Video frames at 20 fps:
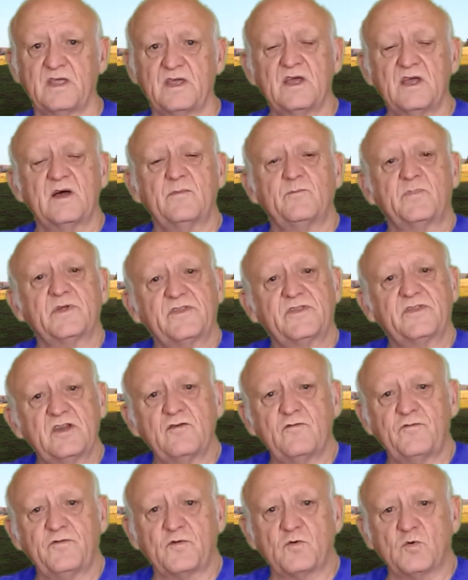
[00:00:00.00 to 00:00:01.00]
But then,
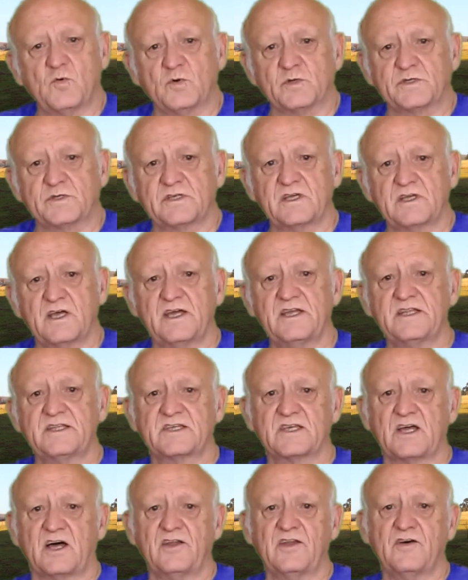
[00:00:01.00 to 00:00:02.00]
of course, it's
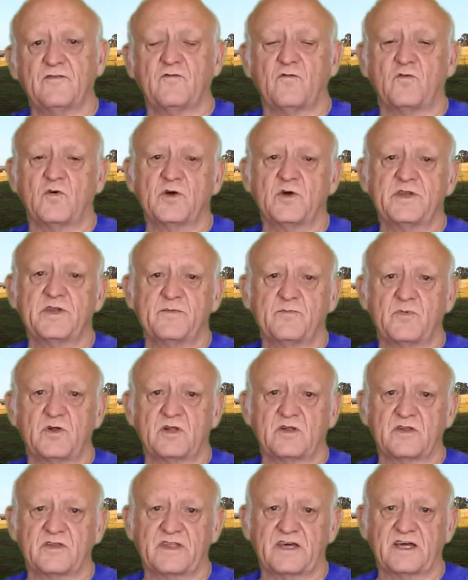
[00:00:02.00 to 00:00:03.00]

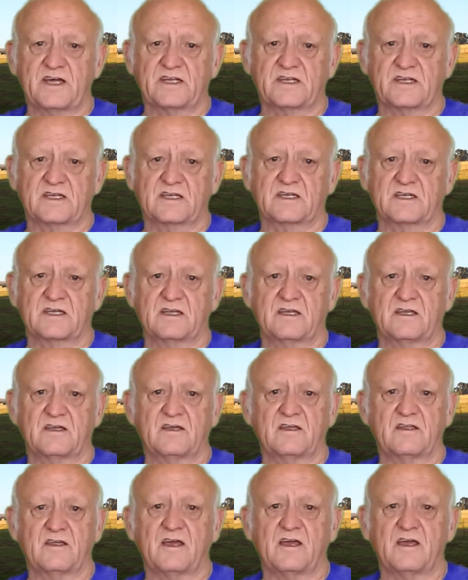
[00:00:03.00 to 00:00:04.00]
unavoidable that
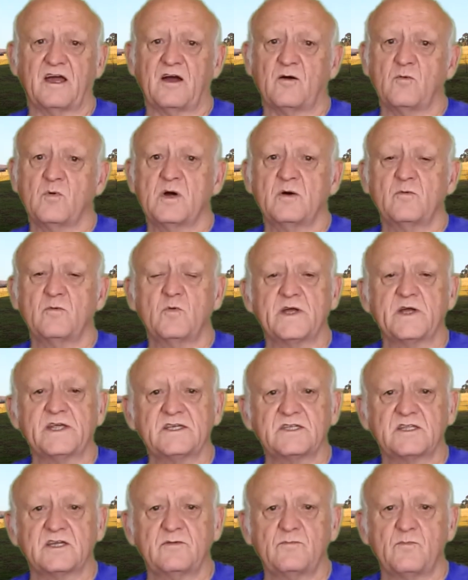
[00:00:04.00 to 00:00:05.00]
our
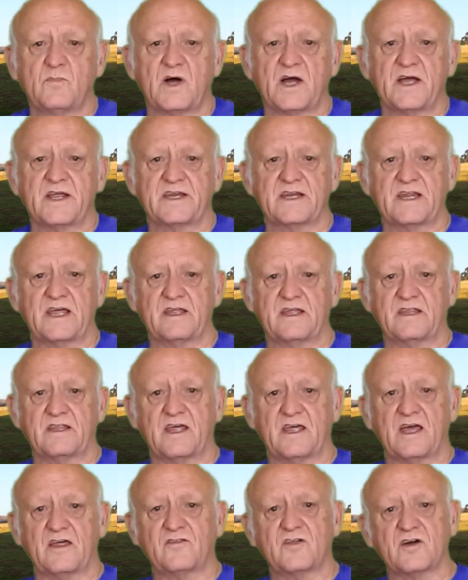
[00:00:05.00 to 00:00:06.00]
Western mind,
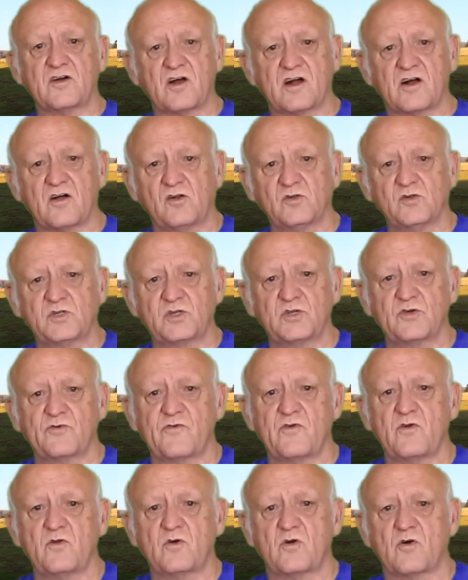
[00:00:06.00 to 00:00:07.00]
the
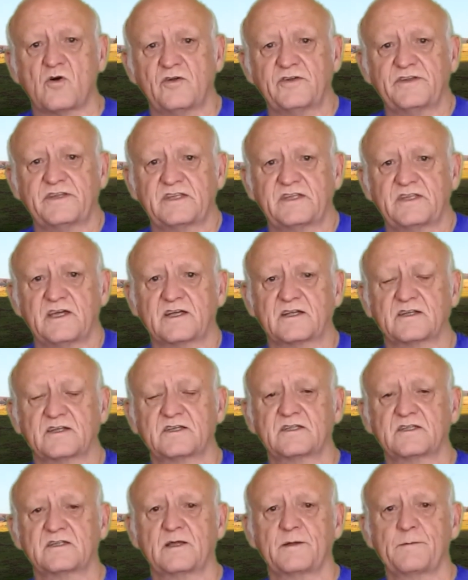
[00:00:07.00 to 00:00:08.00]
cultural
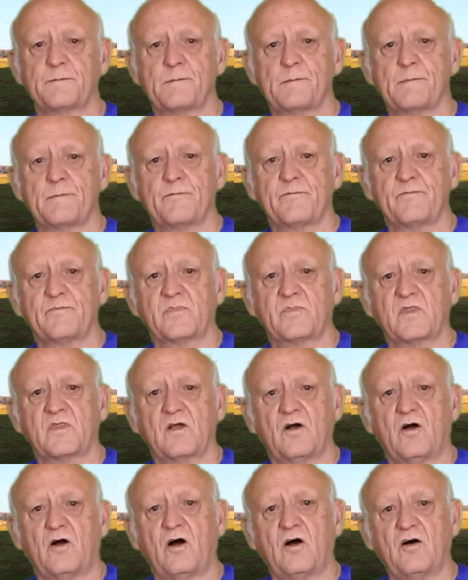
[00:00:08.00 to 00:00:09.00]
context
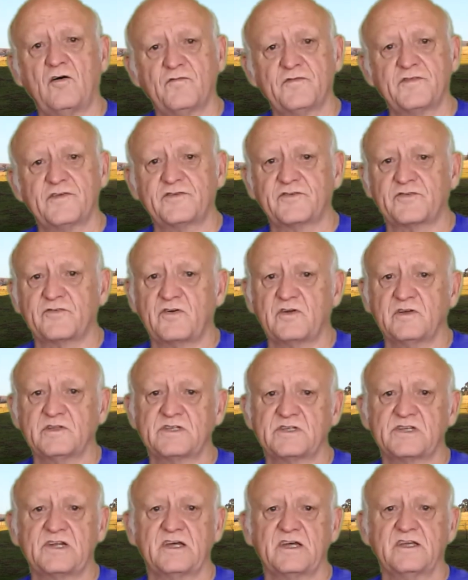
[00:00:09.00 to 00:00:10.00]
of the
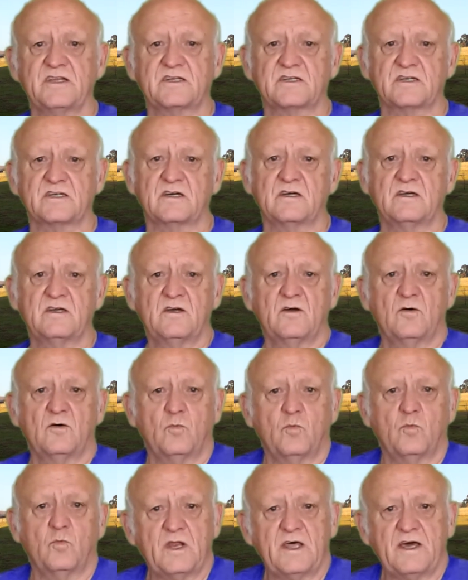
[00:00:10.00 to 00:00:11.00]
translator
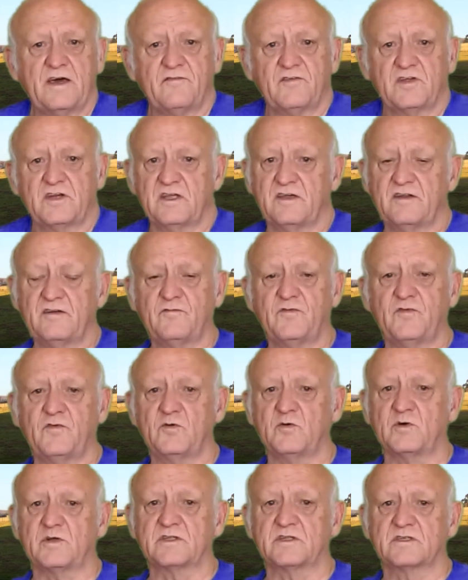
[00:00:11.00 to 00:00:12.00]
will have an
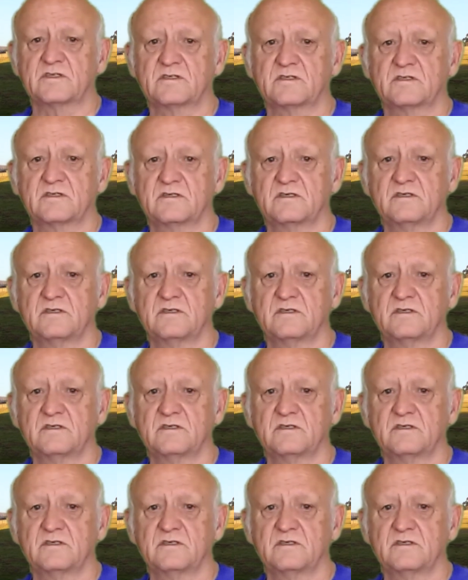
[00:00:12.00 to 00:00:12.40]
influence.